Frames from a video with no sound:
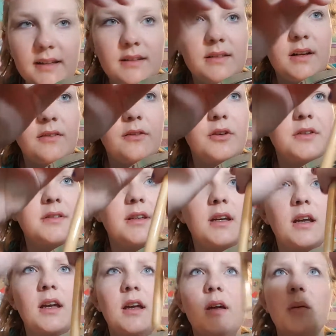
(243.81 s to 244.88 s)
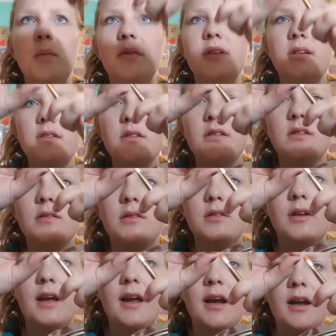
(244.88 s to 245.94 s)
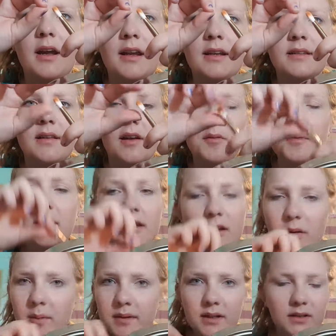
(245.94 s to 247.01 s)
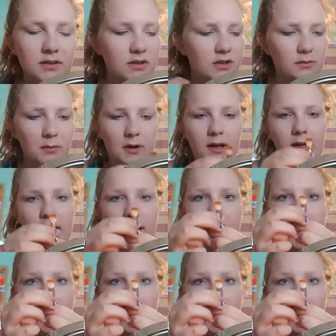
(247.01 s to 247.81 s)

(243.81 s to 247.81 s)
it's not focusing, but there's just a little hair, and it's not a big deal, but there's just one.